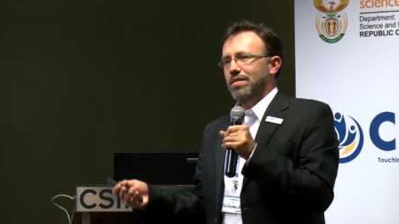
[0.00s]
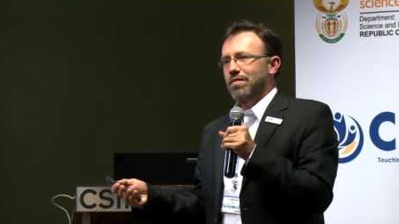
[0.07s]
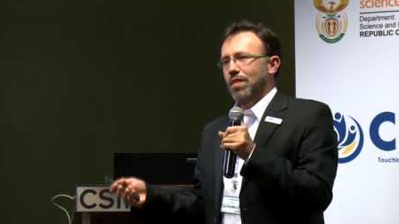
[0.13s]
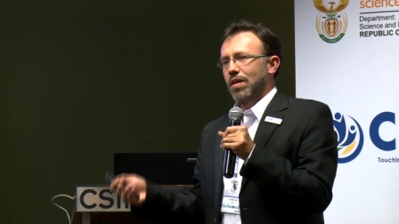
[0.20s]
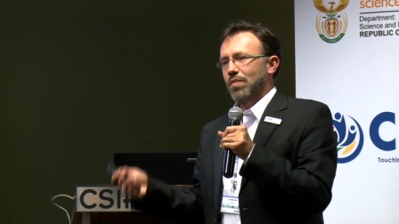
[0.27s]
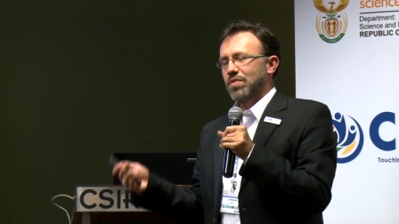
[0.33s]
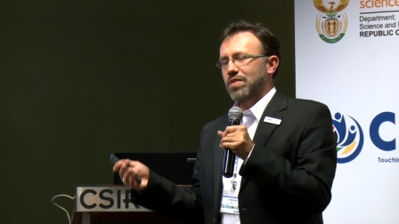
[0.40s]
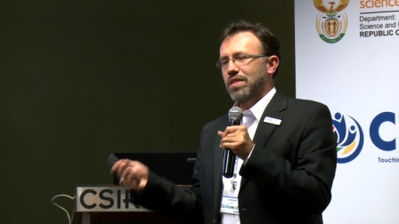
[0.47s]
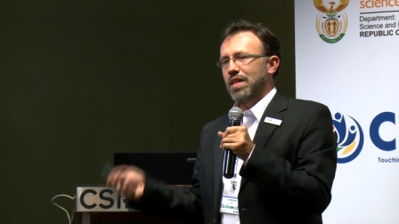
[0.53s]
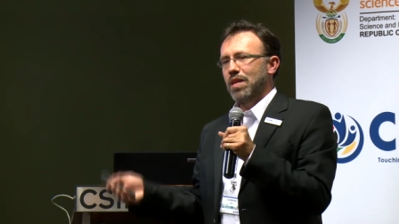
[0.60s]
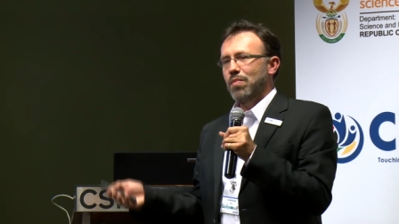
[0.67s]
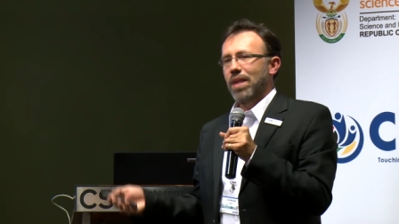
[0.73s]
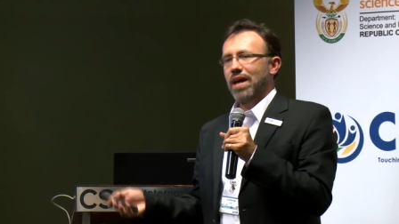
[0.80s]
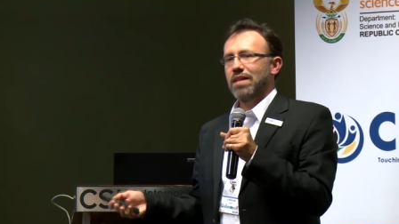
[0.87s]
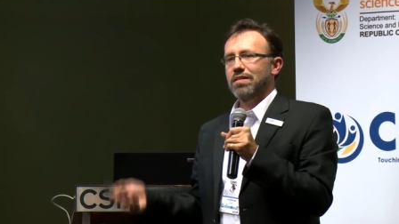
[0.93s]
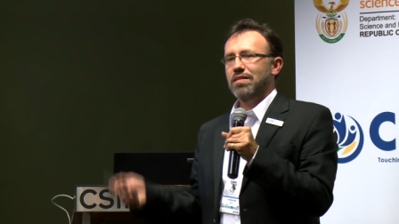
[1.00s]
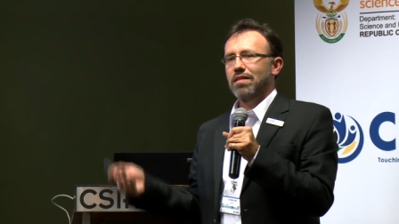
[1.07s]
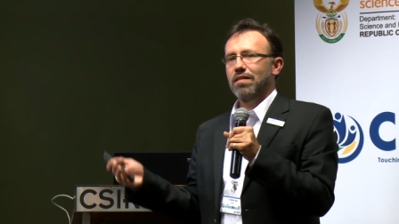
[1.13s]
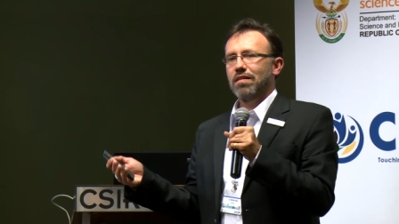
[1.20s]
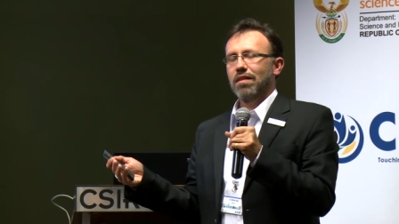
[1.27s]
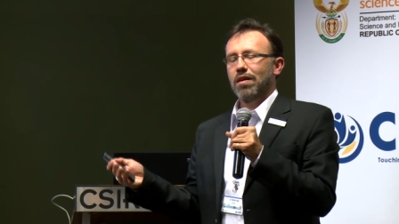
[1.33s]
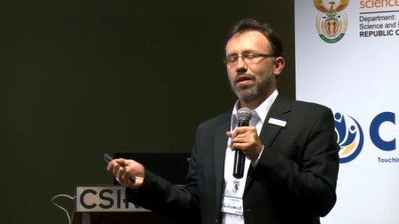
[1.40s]
um, C-band
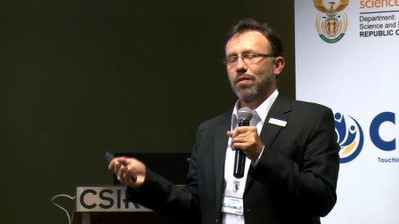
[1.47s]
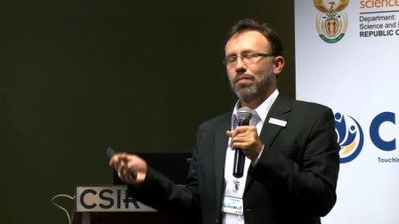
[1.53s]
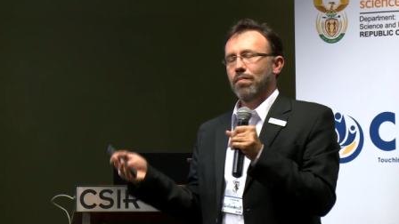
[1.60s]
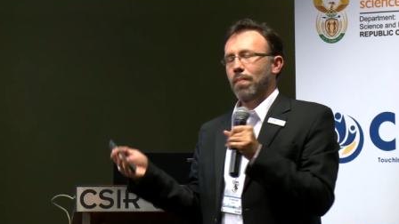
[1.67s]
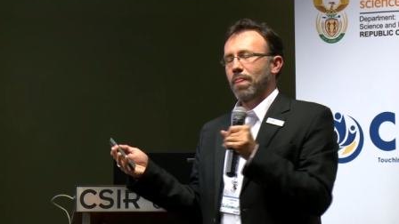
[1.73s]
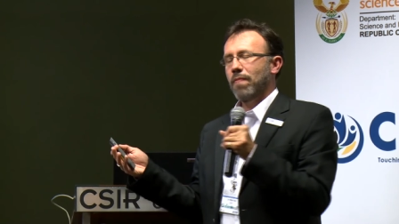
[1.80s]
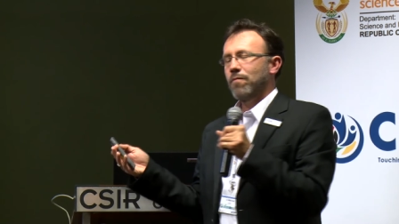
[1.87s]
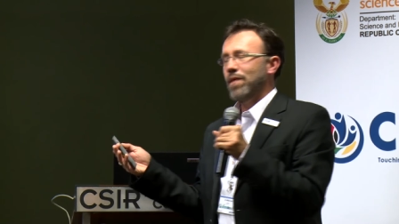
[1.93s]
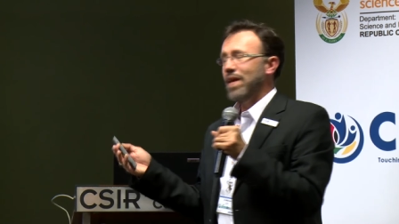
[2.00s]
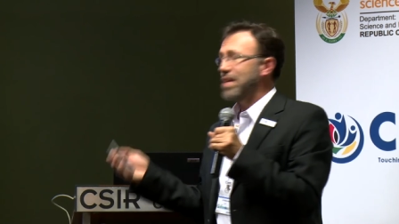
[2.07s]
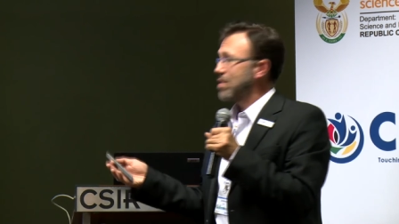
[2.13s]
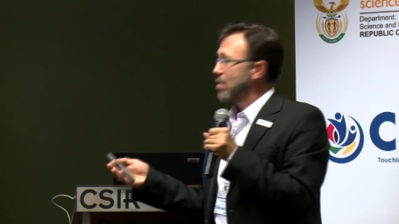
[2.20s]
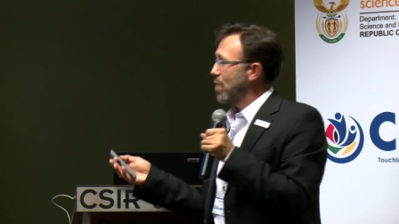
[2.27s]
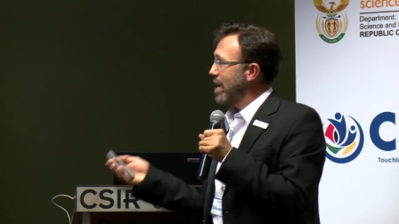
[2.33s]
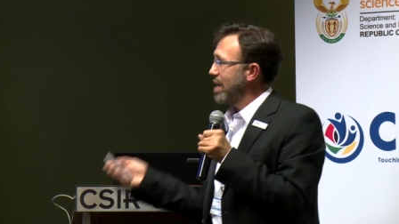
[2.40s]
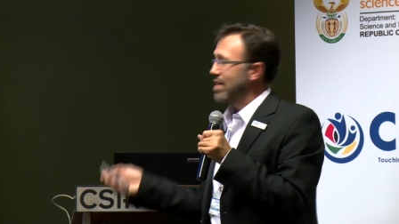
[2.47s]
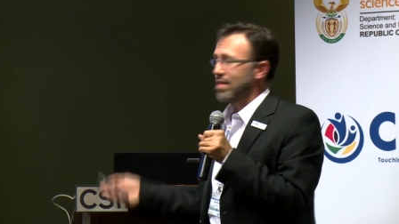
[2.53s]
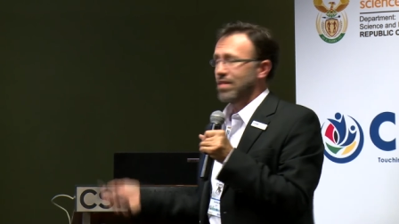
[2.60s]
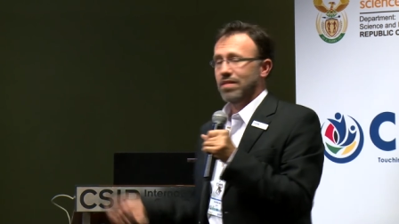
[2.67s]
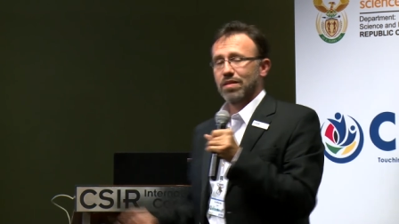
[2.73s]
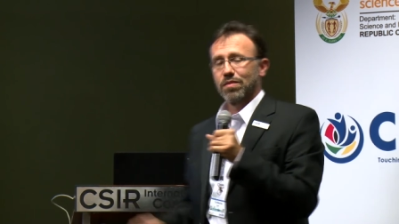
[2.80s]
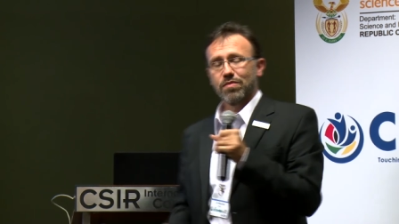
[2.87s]
um, phased array
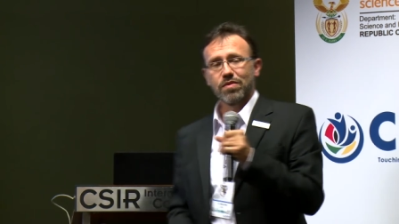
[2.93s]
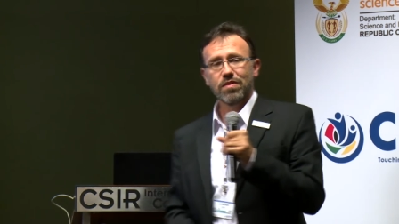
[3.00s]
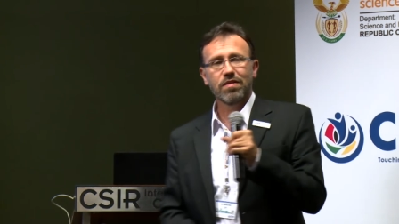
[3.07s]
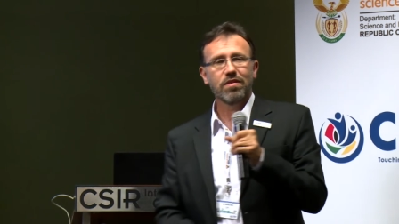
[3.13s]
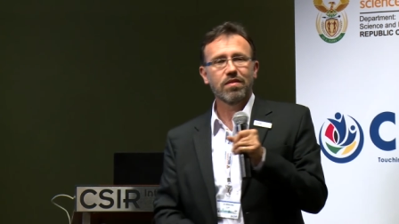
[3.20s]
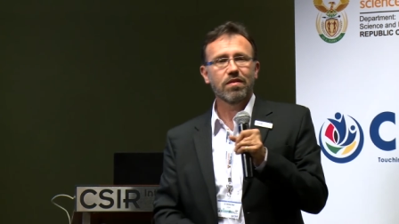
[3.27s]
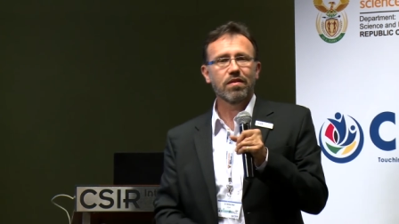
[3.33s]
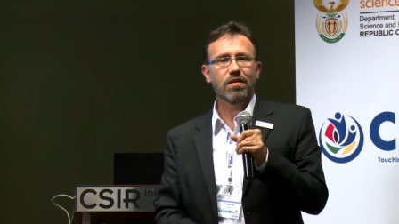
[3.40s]
systems.